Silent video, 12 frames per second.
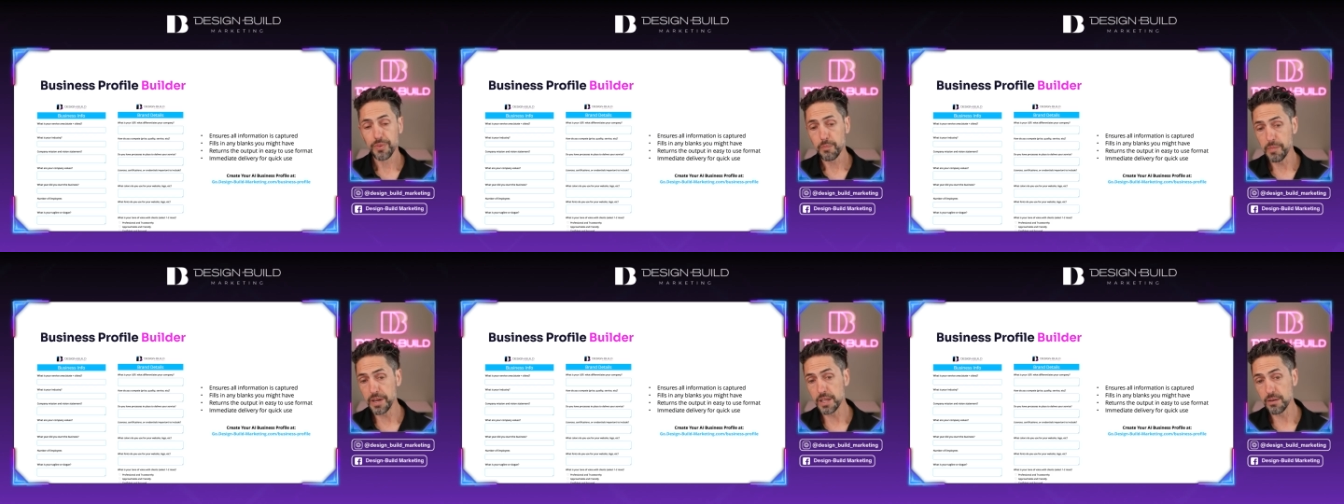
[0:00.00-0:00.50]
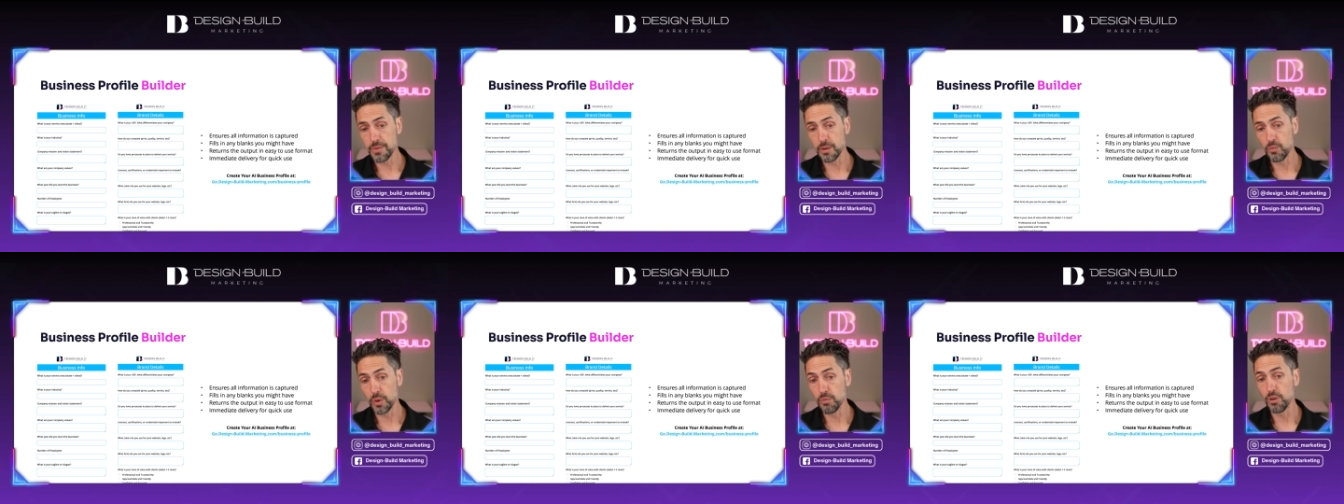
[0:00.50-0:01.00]
Many of
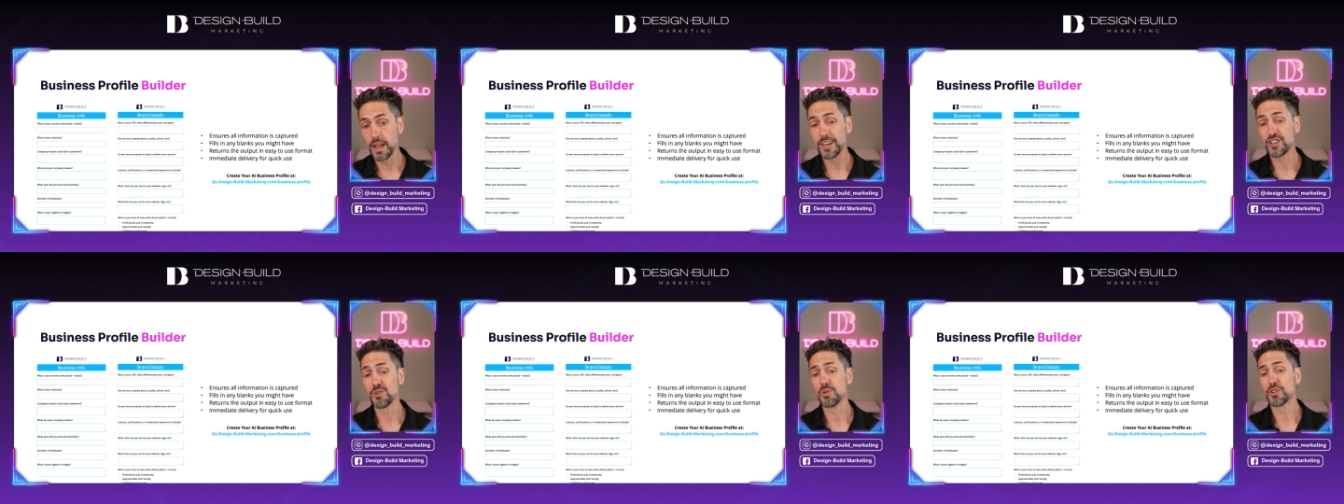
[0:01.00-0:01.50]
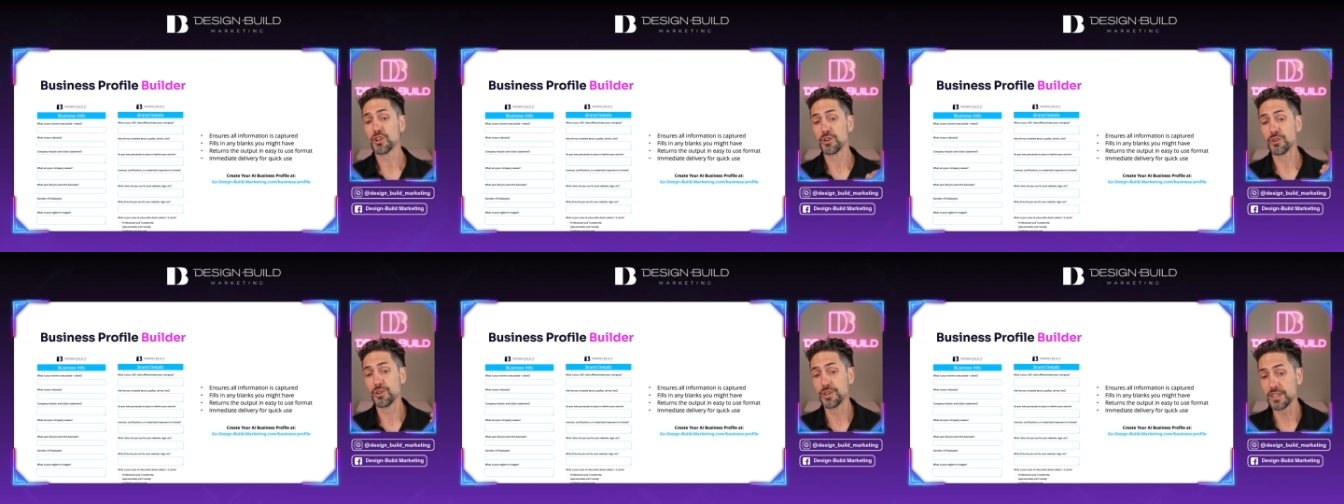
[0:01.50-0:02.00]
them we will actually
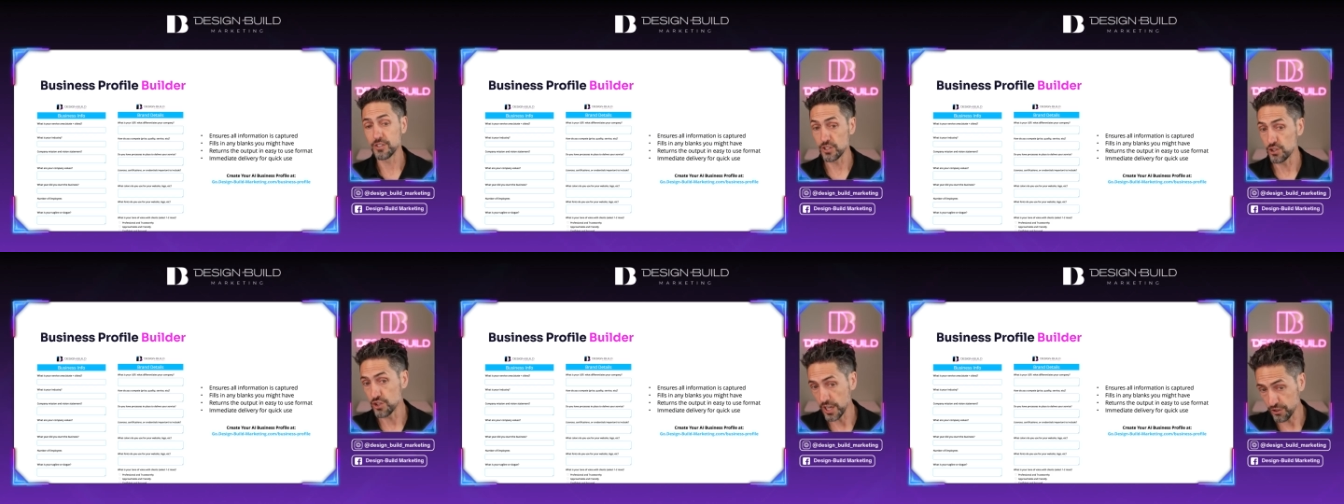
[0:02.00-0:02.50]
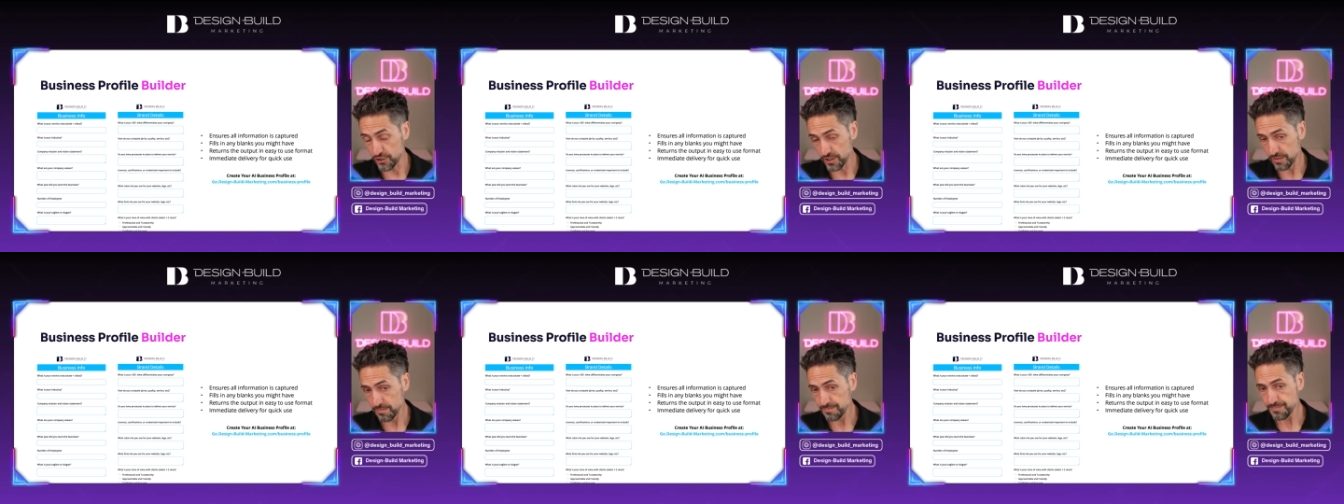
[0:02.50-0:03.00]
return a
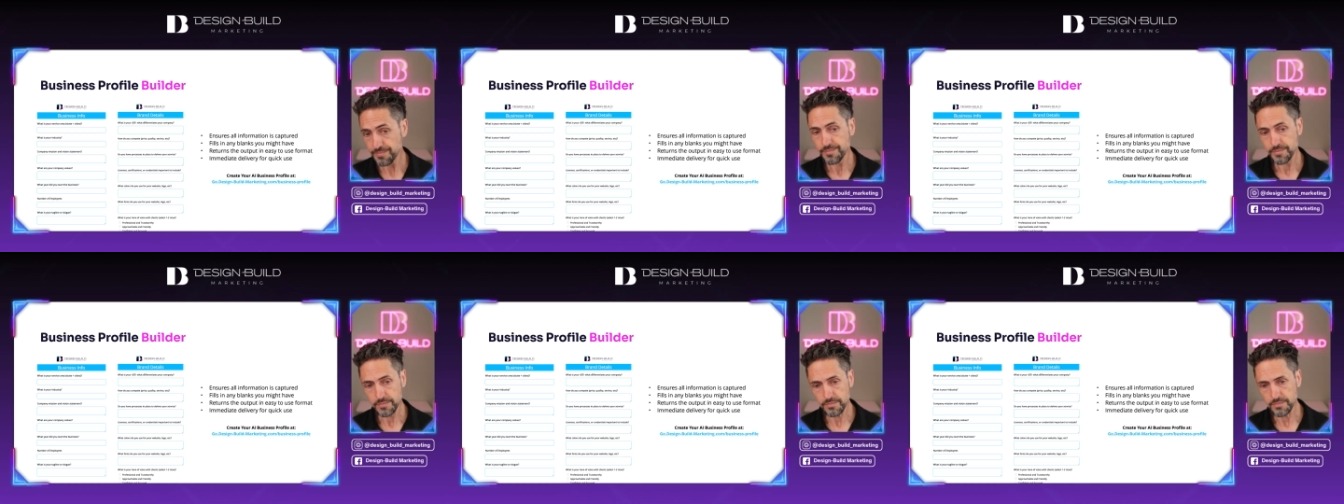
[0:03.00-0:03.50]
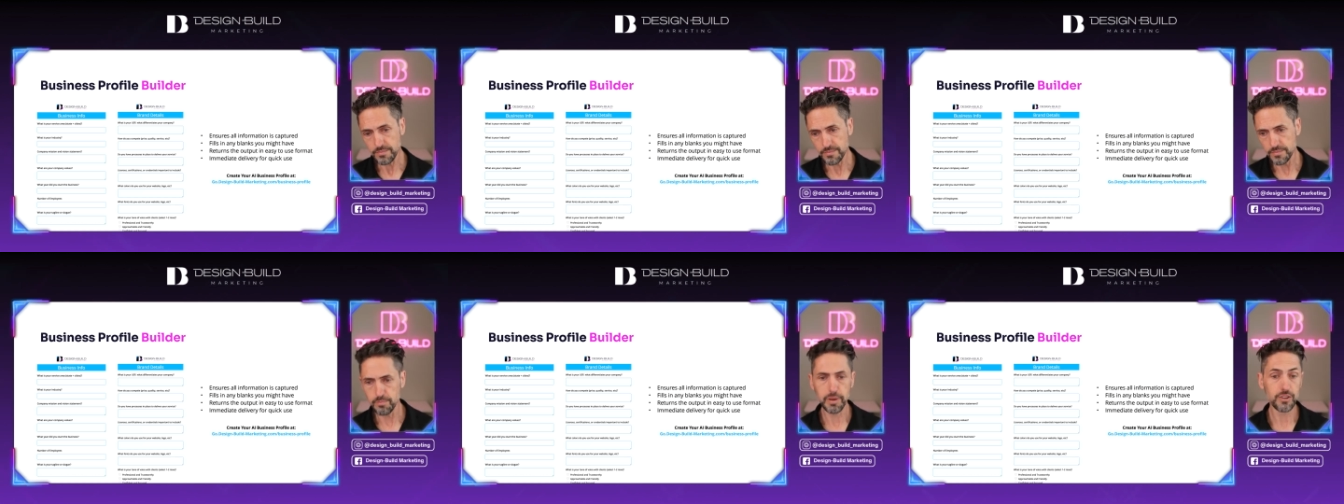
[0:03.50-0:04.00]
suggestion
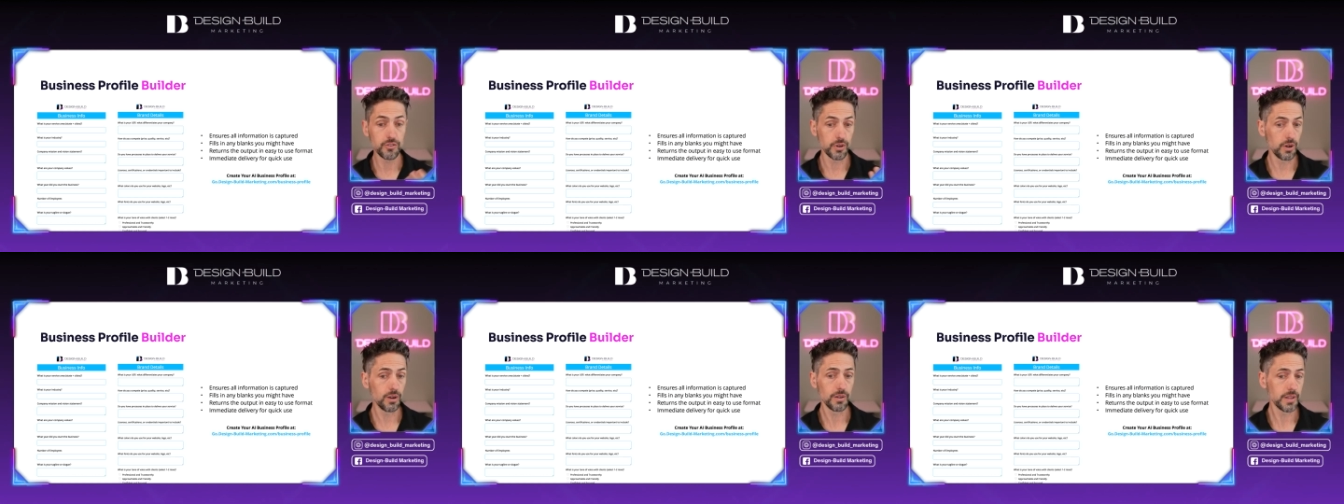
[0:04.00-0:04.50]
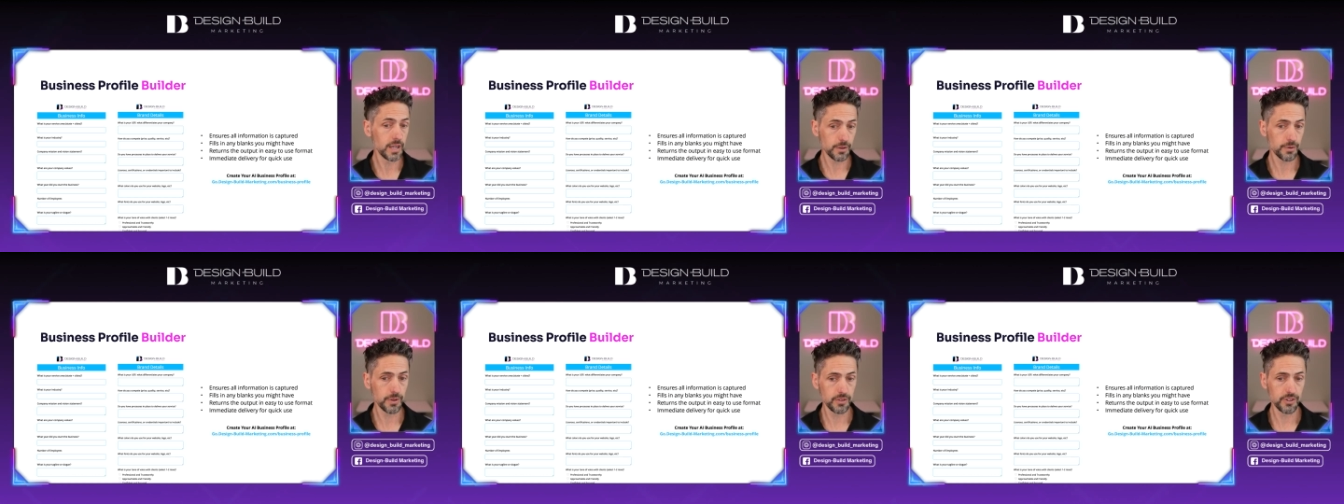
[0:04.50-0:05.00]
Based on all of the
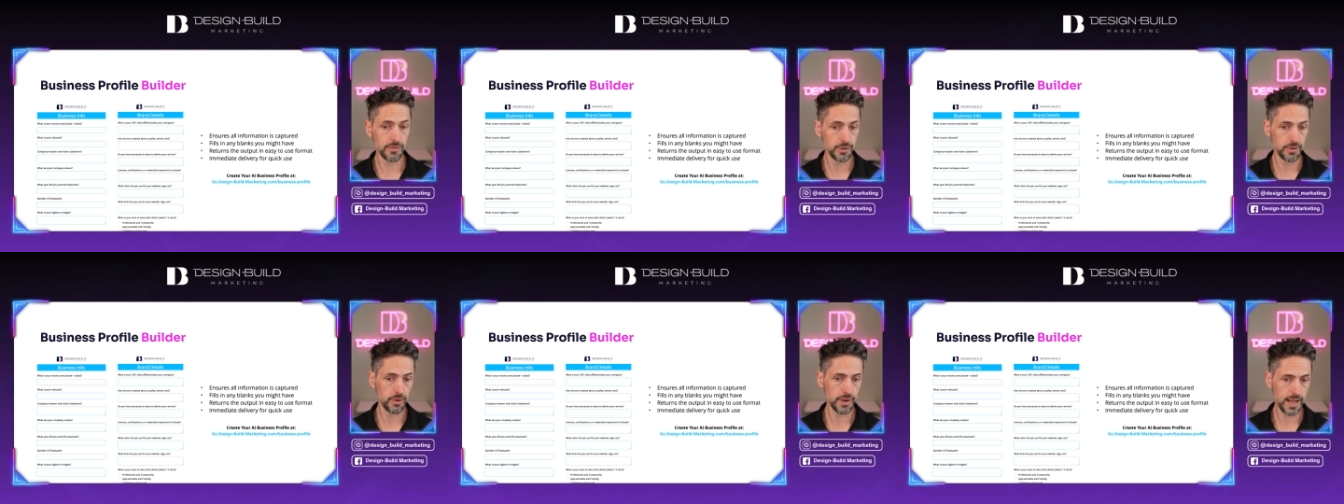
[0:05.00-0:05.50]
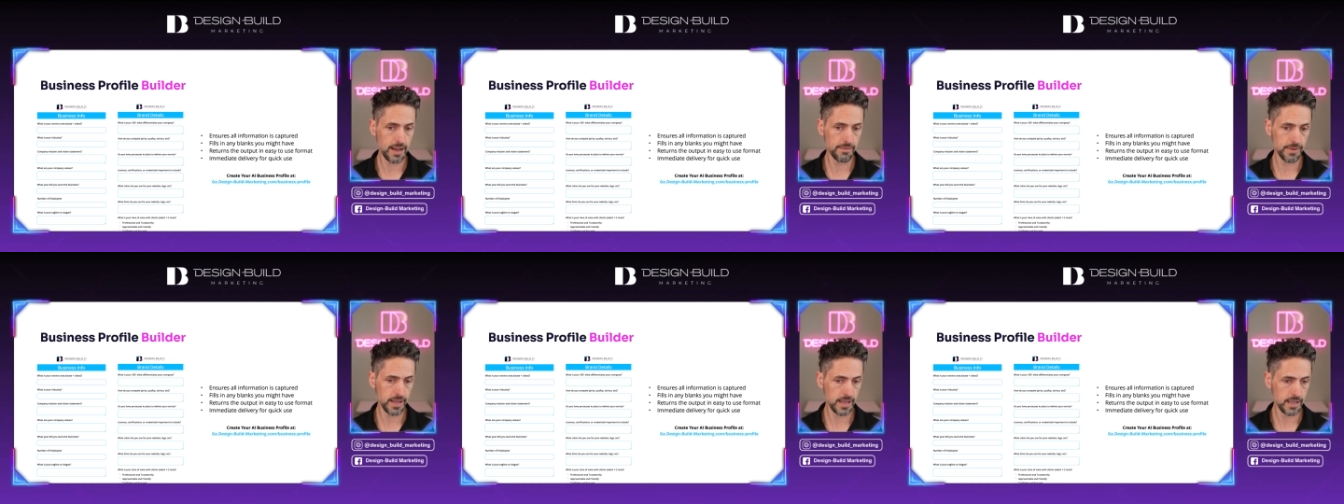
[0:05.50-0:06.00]
other things, if you don't
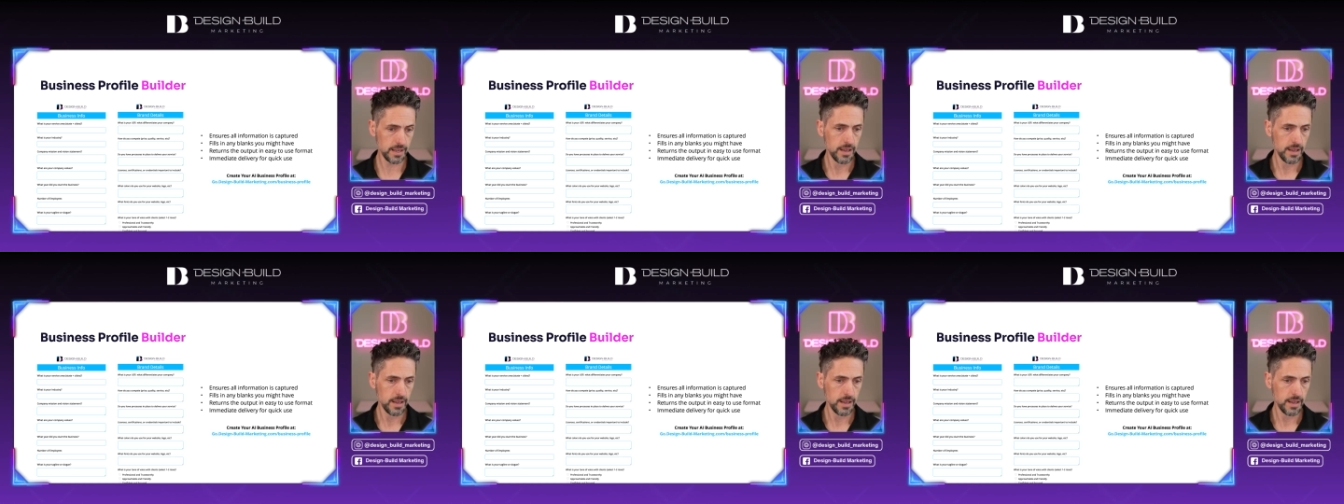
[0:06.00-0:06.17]
have a